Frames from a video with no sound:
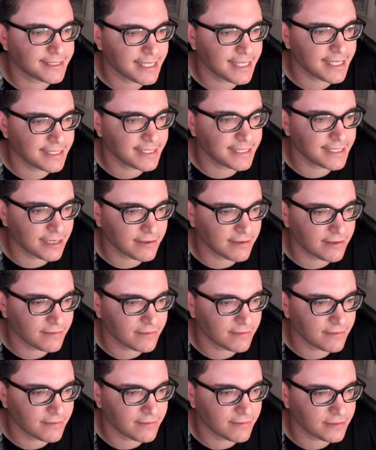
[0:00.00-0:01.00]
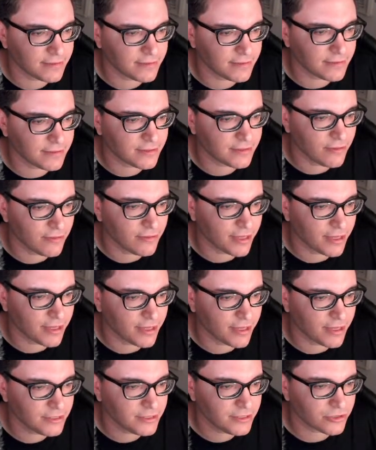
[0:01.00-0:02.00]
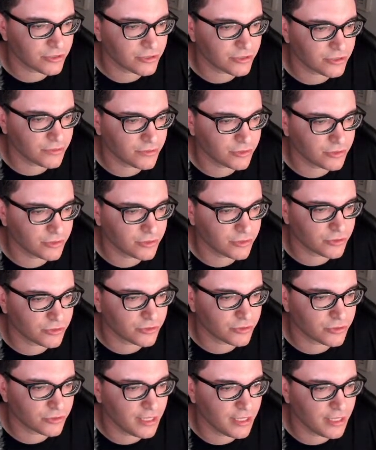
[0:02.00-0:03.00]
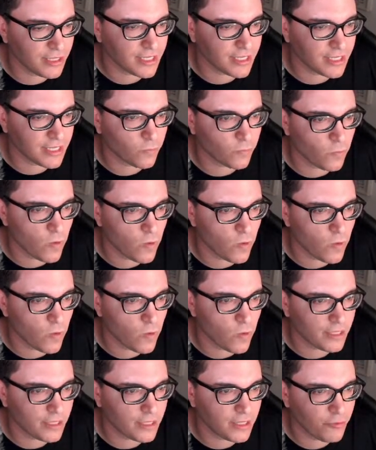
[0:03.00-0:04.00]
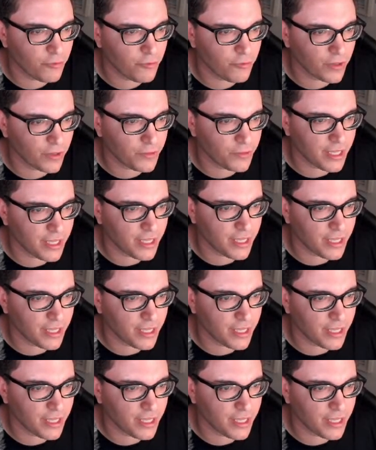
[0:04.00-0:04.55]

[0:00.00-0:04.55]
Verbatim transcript: this now. Okay, so 0 to 1 lives at 1. And if we want, we can